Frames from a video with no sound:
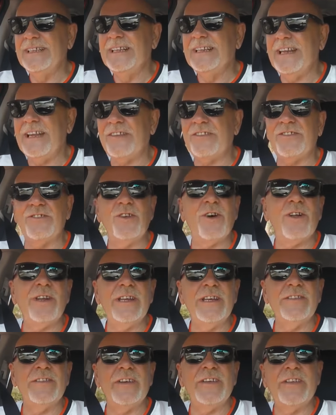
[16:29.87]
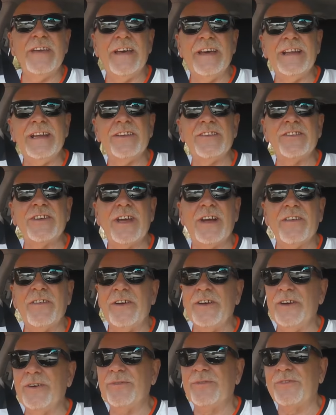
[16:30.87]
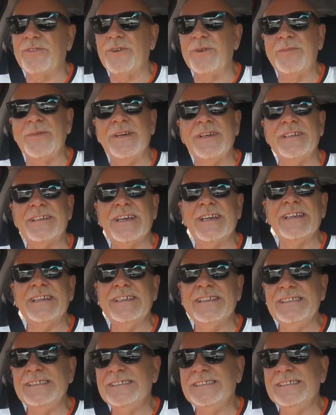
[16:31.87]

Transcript: let's not leave it there. Let's carry on for a bit, eh?